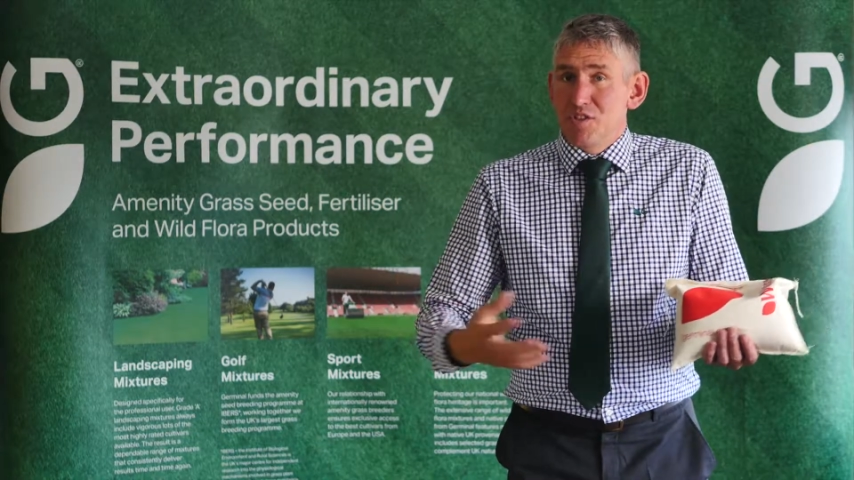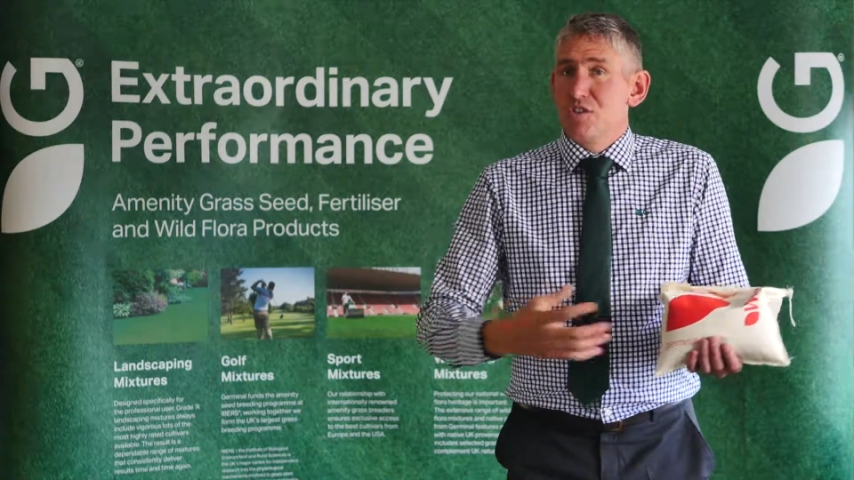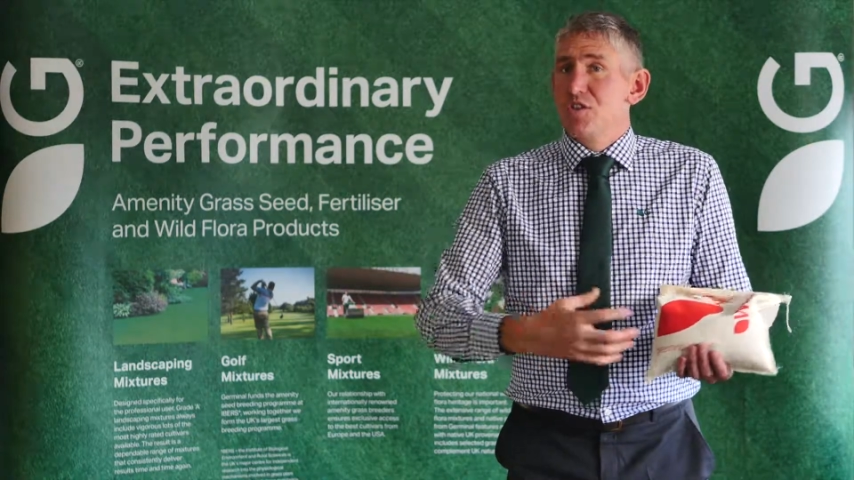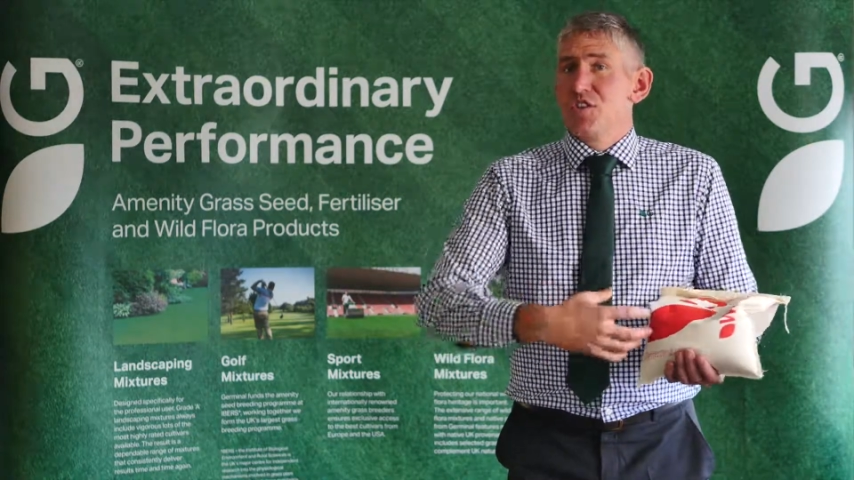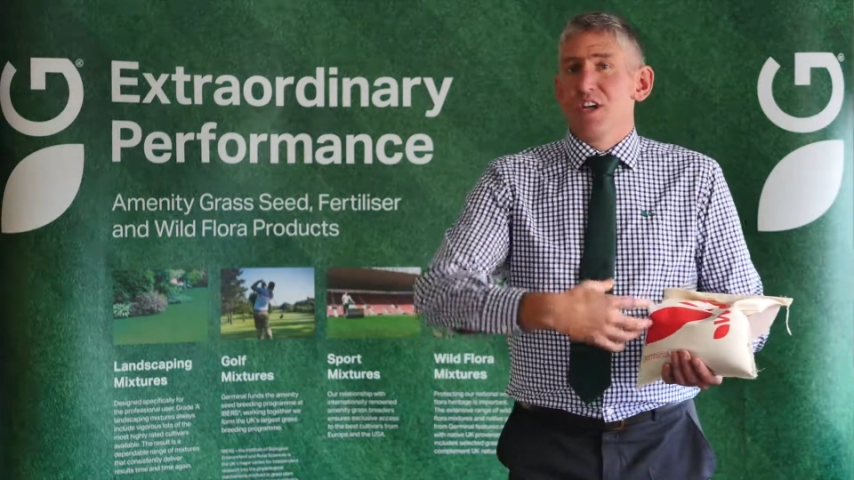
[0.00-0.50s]

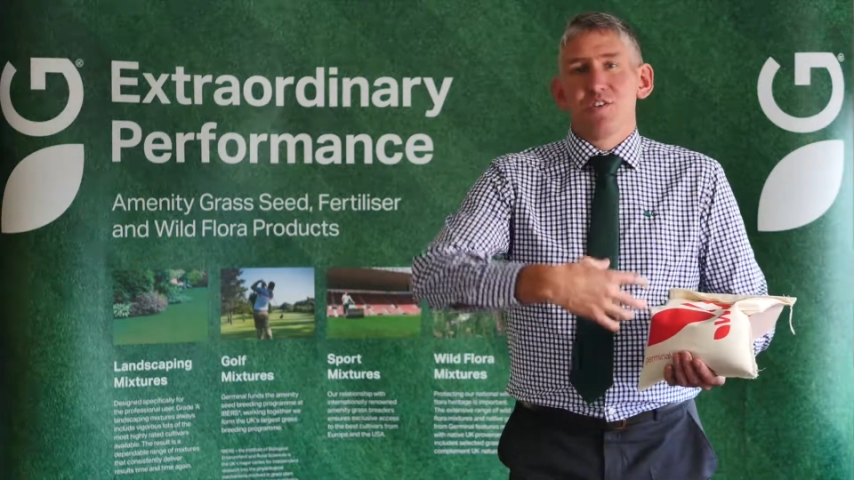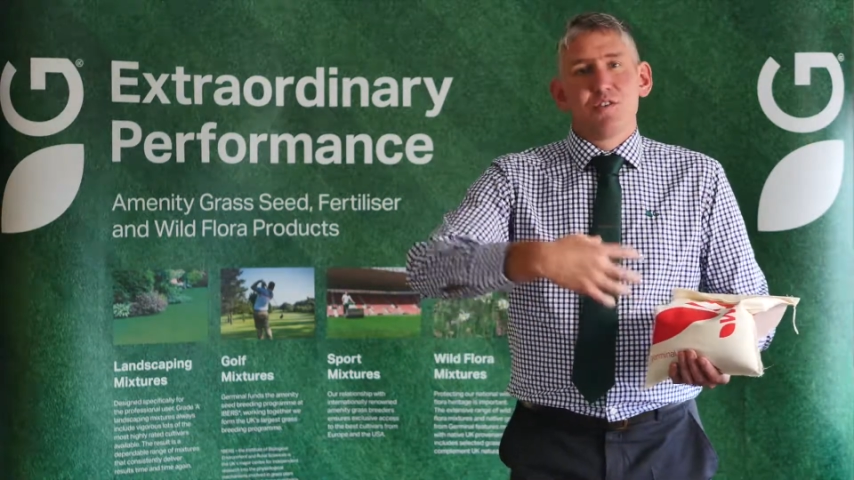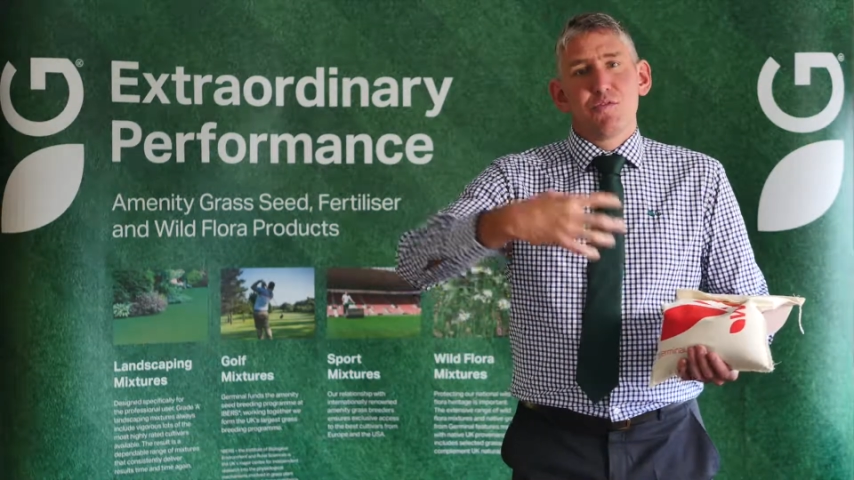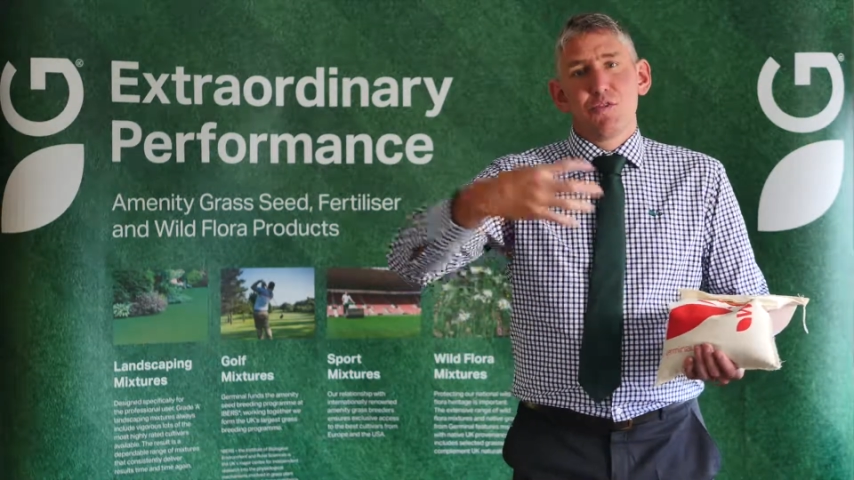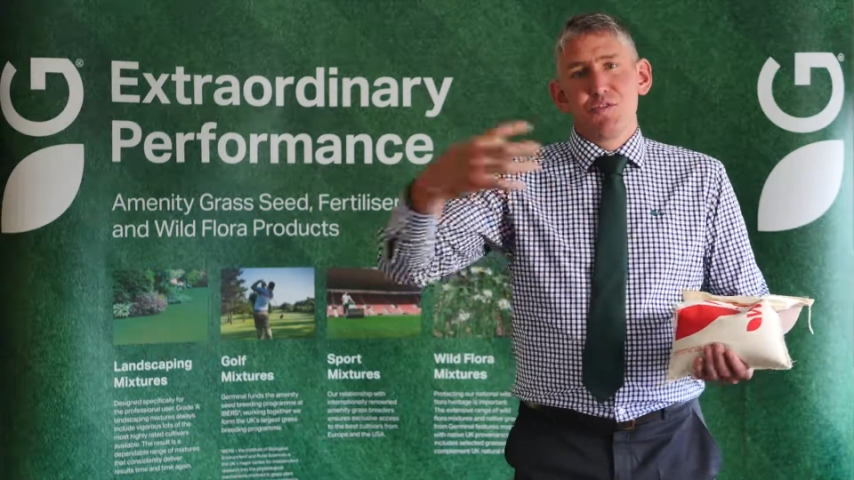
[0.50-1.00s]
such as
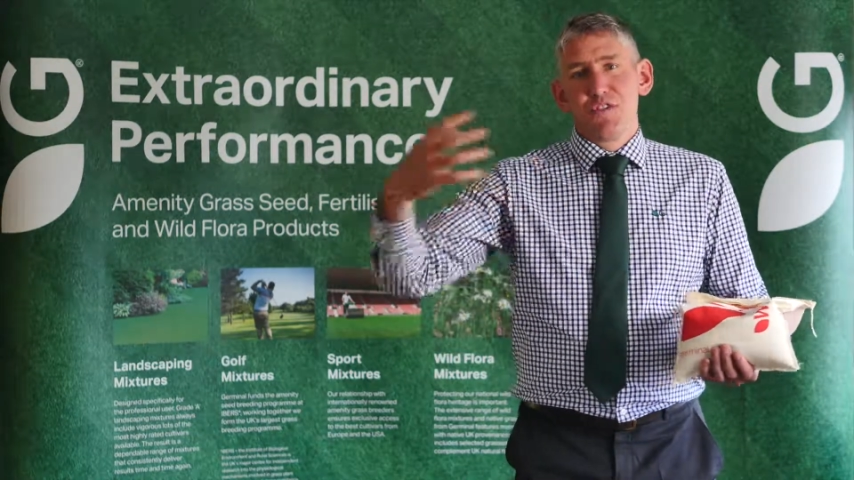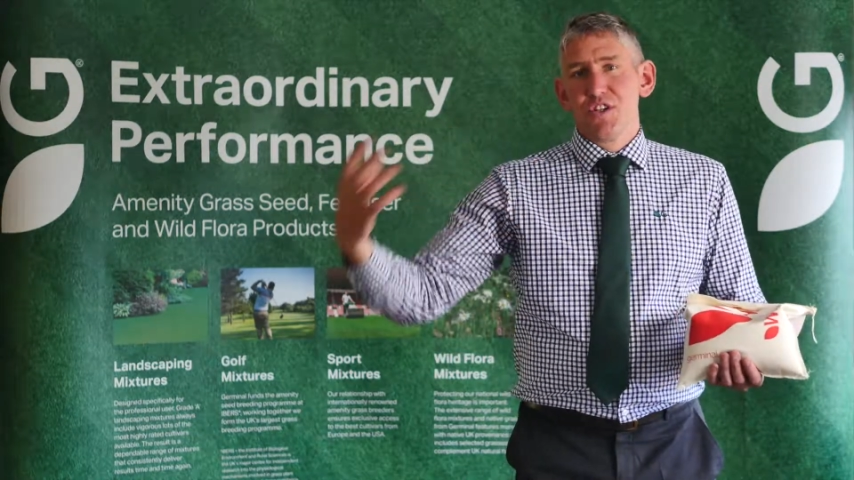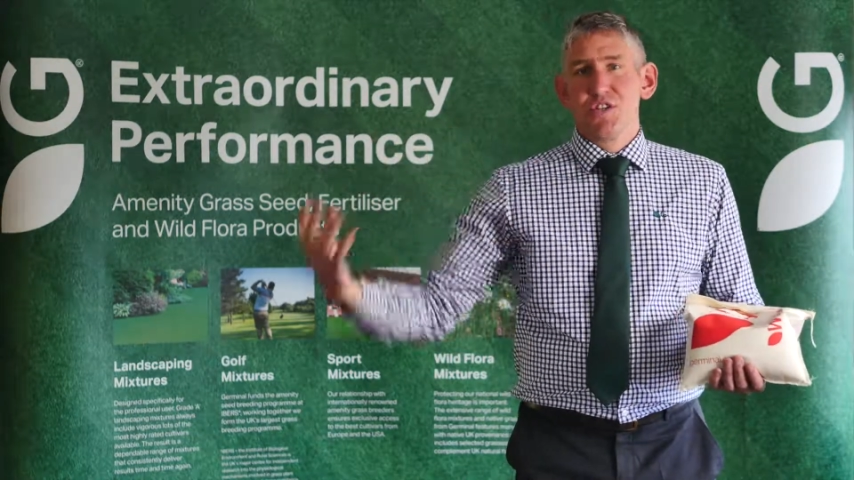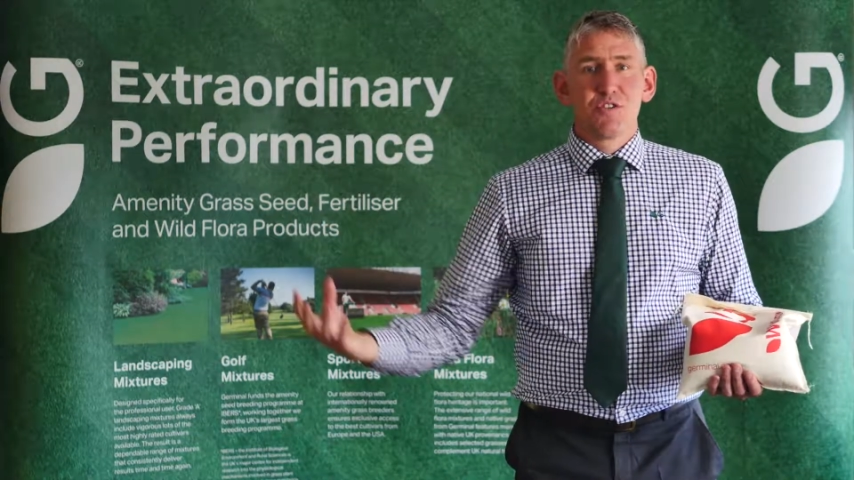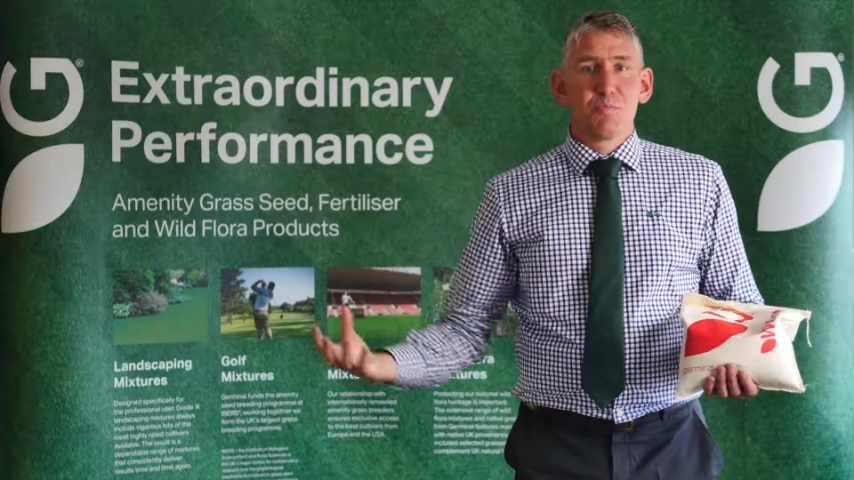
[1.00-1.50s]
the
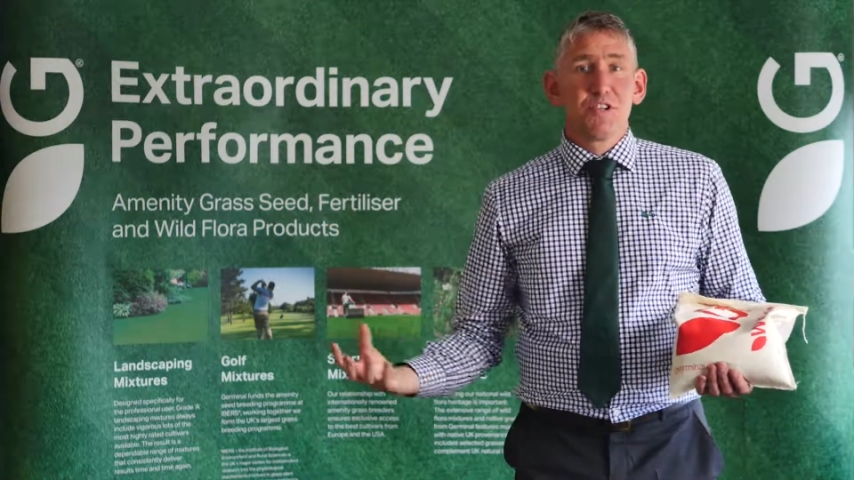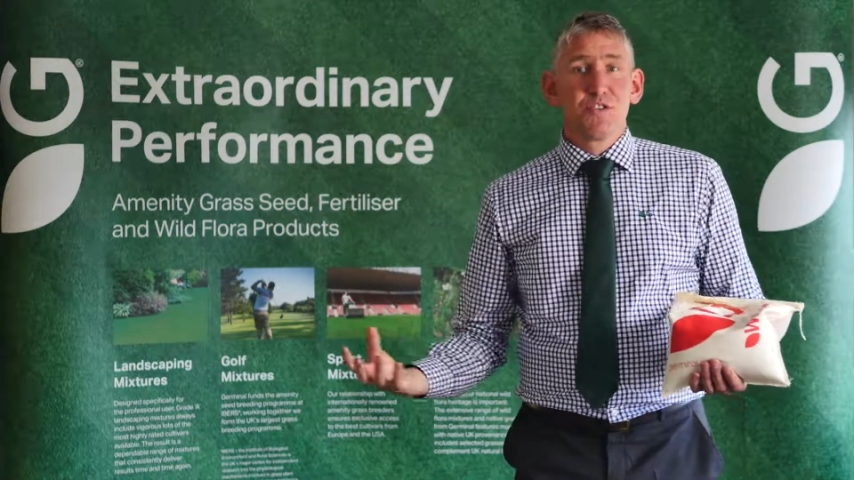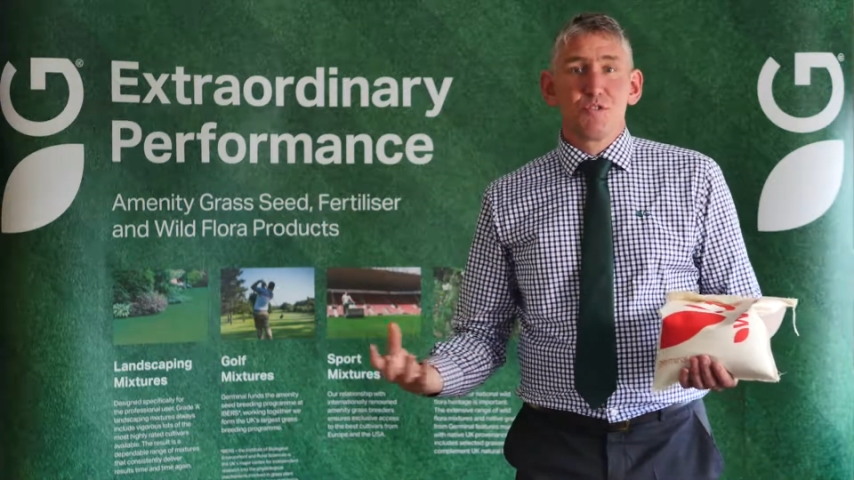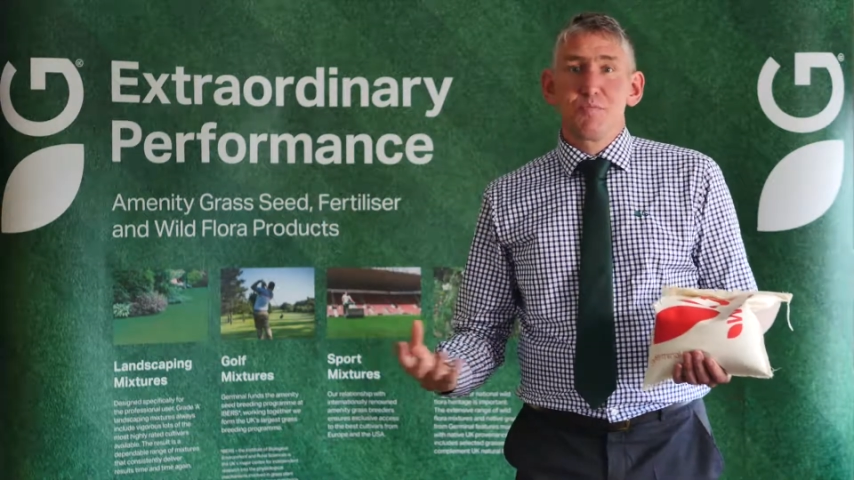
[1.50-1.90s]
frontages to business